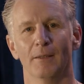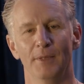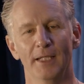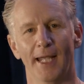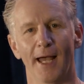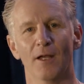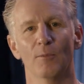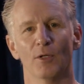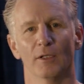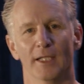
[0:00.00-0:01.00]
Be
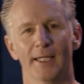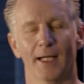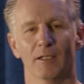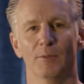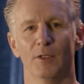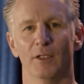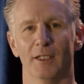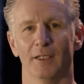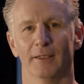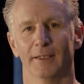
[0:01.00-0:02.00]
accountable in that
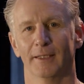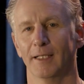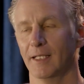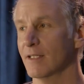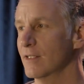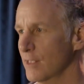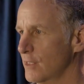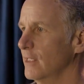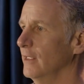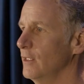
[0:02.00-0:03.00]
community.
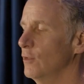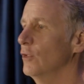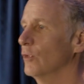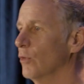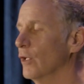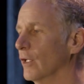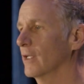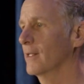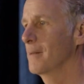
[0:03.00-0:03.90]
Consistently do your work.